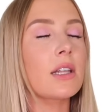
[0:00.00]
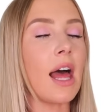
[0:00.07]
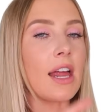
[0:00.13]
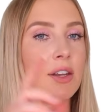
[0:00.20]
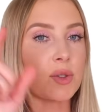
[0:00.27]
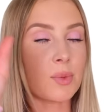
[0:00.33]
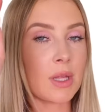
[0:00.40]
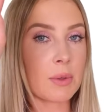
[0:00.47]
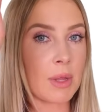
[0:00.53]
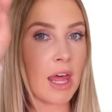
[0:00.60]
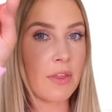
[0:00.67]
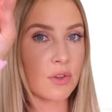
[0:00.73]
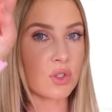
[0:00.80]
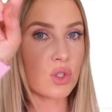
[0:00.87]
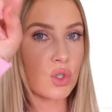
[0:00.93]
lights
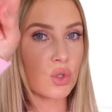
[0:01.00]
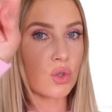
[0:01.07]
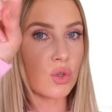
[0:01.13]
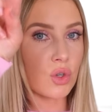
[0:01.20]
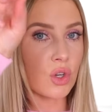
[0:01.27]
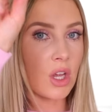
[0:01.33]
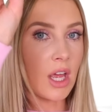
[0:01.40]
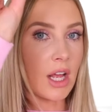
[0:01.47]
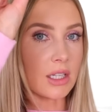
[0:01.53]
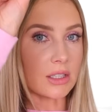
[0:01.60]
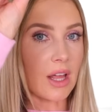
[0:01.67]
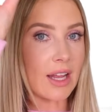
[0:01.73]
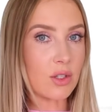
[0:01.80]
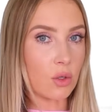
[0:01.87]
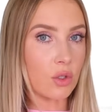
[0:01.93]
without those two
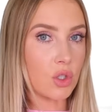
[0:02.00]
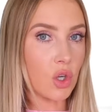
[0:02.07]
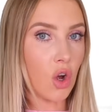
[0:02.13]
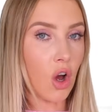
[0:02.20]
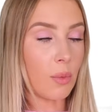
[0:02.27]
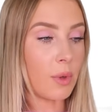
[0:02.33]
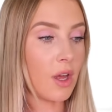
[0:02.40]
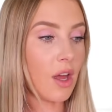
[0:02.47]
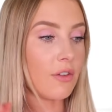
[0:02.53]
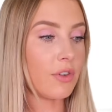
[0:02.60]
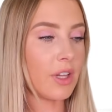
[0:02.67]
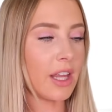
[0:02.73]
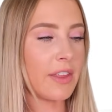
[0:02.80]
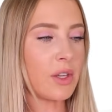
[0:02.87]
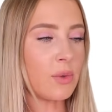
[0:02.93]
lights on top,
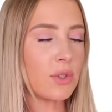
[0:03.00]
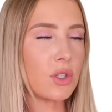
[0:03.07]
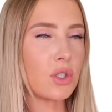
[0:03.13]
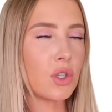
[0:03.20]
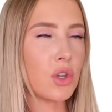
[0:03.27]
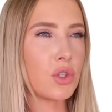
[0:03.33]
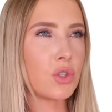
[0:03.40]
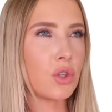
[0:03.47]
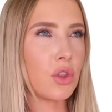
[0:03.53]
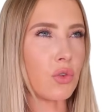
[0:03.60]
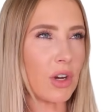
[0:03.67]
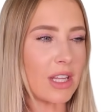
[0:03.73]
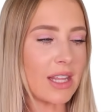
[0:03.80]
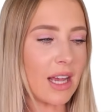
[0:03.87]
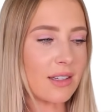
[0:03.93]
but I think it was
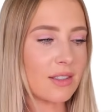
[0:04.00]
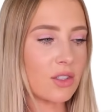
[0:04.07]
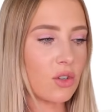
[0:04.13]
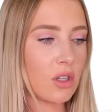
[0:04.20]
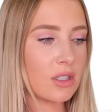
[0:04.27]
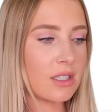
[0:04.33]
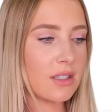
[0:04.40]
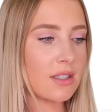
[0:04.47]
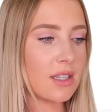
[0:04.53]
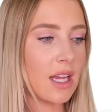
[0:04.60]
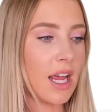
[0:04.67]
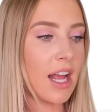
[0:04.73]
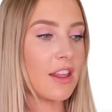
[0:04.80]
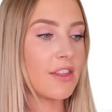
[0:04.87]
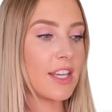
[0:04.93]
$3,000.
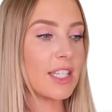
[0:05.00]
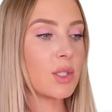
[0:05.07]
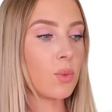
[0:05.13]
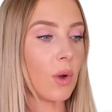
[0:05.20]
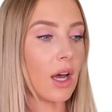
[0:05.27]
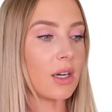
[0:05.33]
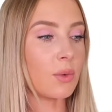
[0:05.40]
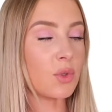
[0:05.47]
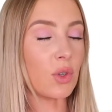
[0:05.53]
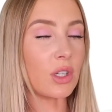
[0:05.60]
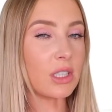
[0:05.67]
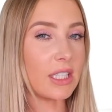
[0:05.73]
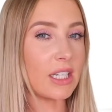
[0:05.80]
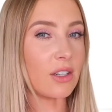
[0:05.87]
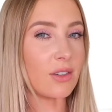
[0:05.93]
This one was on
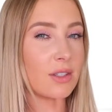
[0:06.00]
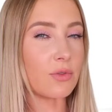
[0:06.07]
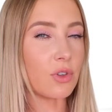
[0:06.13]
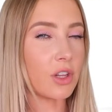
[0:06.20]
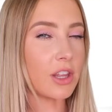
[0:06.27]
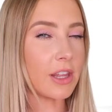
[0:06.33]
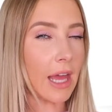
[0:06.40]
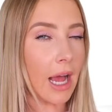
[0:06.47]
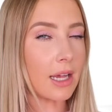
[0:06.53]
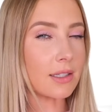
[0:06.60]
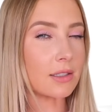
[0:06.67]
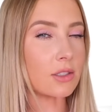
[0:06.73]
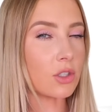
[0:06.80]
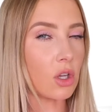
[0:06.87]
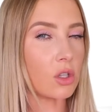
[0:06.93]
clearance for
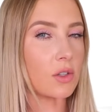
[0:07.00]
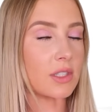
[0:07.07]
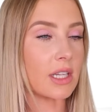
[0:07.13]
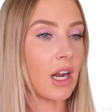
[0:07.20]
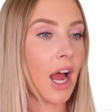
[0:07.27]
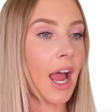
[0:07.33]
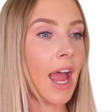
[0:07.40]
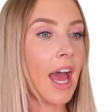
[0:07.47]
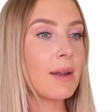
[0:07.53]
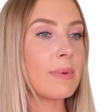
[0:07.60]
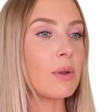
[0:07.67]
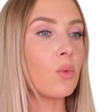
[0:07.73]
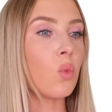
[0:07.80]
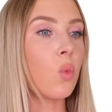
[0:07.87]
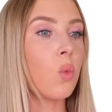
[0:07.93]
$1,000 and I had
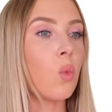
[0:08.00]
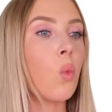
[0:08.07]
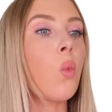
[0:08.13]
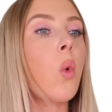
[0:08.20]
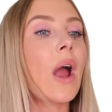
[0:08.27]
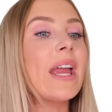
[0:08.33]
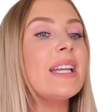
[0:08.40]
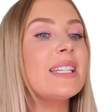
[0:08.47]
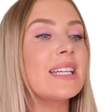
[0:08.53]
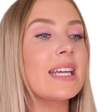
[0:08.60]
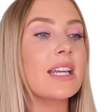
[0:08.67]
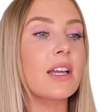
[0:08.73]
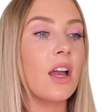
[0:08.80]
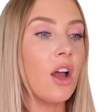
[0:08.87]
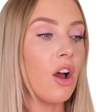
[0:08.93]
been
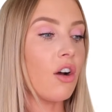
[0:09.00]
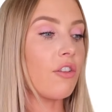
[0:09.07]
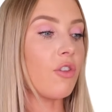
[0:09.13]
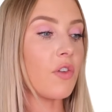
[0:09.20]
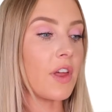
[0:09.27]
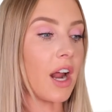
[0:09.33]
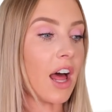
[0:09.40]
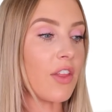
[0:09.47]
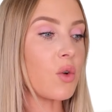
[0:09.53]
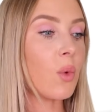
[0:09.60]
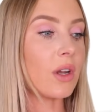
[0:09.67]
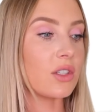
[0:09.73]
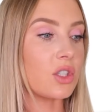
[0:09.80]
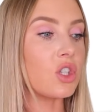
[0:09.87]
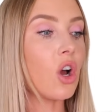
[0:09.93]
waiting for that other
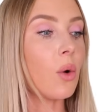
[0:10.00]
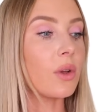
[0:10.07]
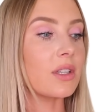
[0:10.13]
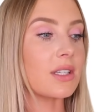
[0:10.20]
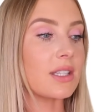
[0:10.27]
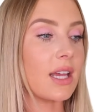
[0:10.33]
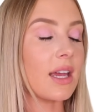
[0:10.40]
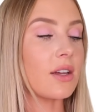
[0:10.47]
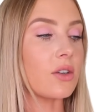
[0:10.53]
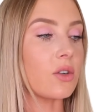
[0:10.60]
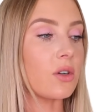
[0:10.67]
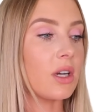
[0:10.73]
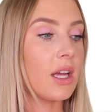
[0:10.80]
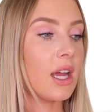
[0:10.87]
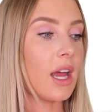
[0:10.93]
one to go on
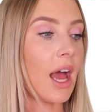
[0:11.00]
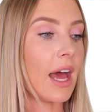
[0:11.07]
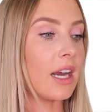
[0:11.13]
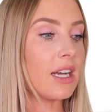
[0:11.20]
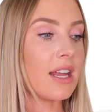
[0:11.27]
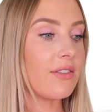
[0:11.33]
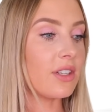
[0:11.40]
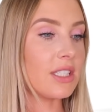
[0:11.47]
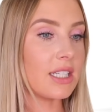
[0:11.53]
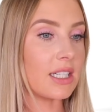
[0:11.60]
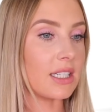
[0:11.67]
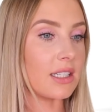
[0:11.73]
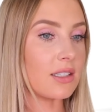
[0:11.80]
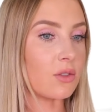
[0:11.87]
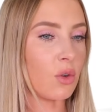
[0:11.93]
sale and it never
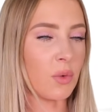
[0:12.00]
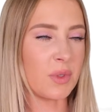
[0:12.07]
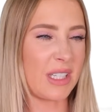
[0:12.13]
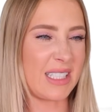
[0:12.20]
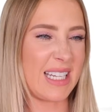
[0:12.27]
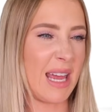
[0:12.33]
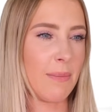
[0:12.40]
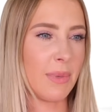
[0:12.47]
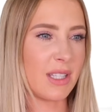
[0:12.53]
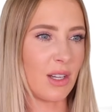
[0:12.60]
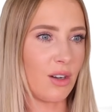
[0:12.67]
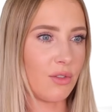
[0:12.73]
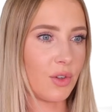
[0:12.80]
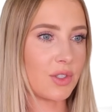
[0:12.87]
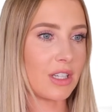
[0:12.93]
did, or it was like
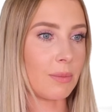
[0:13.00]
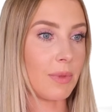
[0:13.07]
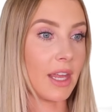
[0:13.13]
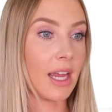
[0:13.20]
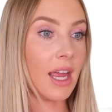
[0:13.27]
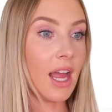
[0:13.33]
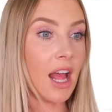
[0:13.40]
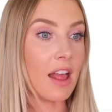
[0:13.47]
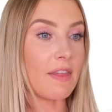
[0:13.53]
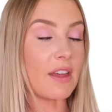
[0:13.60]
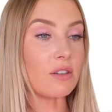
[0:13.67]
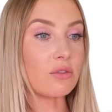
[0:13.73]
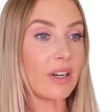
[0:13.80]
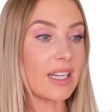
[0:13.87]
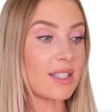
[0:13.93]
10% off or something.
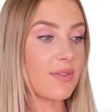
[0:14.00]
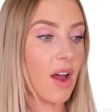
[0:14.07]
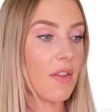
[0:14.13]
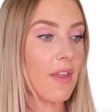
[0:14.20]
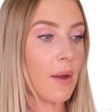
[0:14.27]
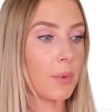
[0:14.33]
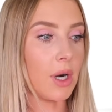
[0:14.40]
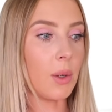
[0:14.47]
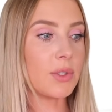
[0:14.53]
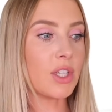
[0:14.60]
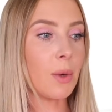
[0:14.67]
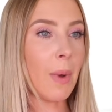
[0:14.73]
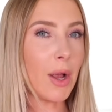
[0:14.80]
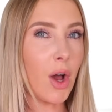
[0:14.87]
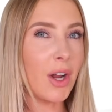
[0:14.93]
Then Reese found that one and I was
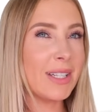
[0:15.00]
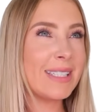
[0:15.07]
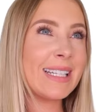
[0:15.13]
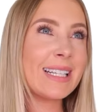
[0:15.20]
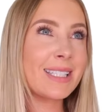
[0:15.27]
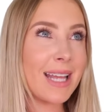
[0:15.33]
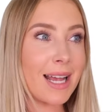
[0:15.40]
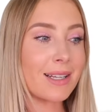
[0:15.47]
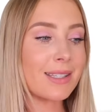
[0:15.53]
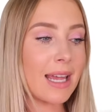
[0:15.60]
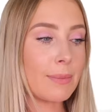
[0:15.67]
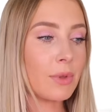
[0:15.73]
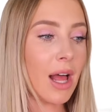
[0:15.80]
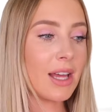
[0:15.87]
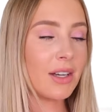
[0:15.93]
like, oh my God, it's the exact
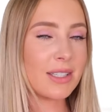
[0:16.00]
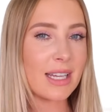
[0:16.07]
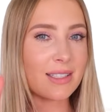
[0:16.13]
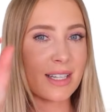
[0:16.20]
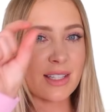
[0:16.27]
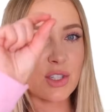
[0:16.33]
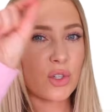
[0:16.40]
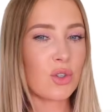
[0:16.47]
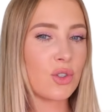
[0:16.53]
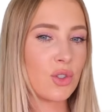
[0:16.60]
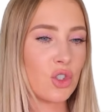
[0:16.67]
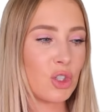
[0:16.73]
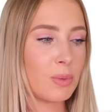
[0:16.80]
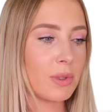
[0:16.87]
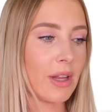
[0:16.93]
same light. It just has these two
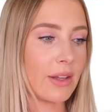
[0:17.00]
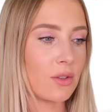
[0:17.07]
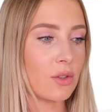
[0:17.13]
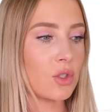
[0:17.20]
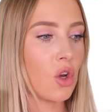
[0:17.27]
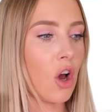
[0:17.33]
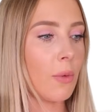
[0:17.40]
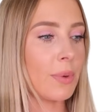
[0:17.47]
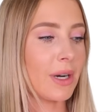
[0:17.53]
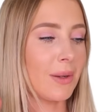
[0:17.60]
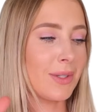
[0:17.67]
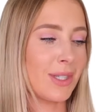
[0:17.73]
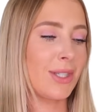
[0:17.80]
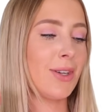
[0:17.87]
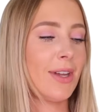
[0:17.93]
stupid lights on top, but I
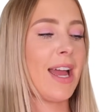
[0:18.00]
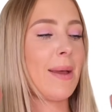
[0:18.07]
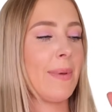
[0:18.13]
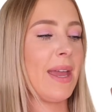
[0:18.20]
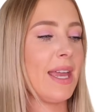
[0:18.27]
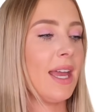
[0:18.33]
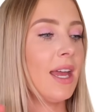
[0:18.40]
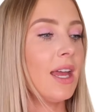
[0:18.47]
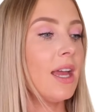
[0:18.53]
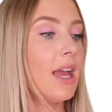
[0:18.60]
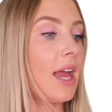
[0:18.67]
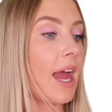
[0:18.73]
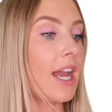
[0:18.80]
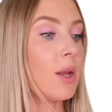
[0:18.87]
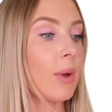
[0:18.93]
was so happy.
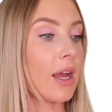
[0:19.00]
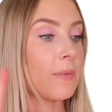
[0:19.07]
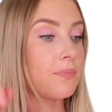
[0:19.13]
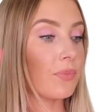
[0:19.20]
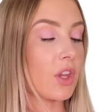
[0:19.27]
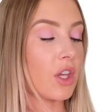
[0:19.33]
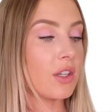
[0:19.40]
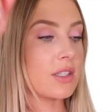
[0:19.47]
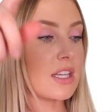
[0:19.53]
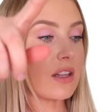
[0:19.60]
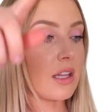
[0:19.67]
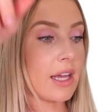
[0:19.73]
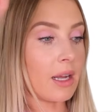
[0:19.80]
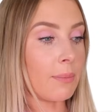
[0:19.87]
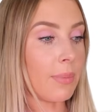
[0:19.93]
Anyway, you can see the
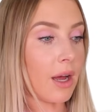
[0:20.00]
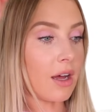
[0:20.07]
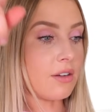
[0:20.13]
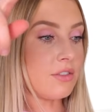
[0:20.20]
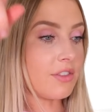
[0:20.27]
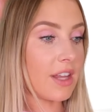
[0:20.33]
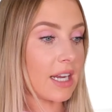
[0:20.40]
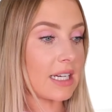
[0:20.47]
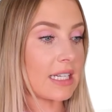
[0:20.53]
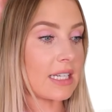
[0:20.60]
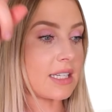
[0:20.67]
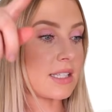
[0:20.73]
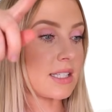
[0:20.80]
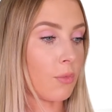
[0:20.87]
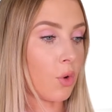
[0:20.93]
light above. That
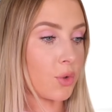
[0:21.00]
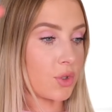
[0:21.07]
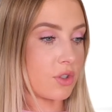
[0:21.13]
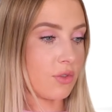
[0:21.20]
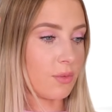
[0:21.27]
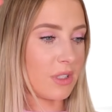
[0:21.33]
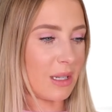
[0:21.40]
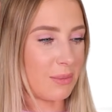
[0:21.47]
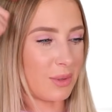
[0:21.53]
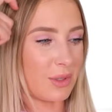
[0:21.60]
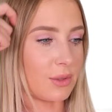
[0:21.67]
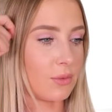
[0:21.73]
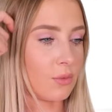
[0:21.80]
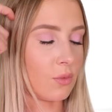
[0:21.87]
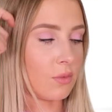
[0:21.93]
is also from Temple
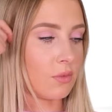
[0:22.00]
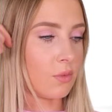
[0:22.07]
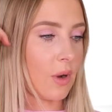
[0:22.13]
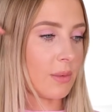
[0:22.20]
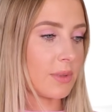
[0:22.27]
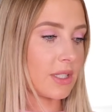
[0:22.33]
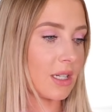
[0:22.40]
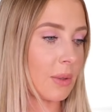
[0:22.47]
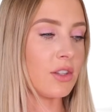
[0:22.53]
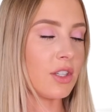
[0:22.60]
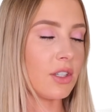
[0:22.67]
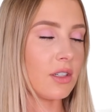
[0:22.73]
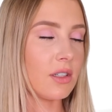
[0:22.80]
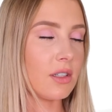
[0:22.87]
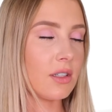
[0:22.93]
and Webster.
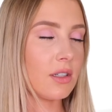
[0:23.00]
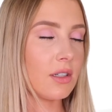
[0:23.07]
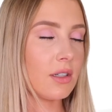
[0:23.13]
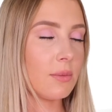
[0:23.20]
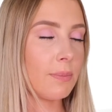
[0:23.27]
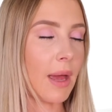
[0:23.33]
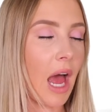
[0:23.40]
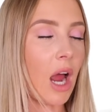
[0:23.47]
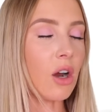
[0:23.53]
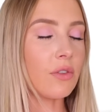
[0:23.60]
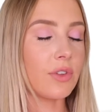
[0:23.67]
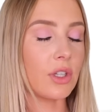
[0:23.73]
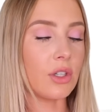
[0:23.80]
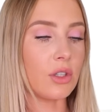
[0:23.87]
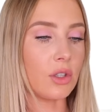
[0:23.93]
The power
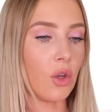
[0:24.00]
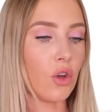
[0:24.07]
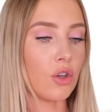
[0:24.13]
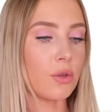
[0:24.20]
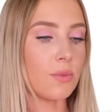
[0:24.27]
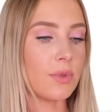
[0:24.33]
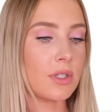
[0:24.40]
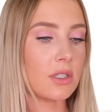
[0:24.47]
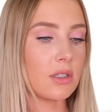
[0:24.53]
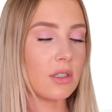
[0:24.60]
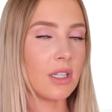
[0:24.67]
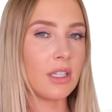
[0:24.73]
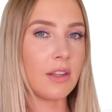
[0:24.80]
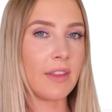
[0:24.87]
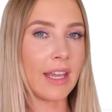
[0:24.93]
of the globes,
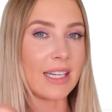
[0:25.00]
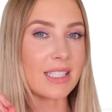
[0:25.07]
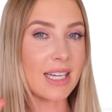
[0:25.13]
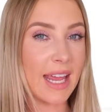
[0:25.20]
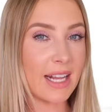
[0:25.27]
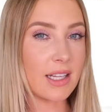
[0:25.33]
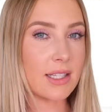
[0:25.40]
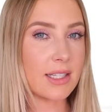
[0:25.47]
they can take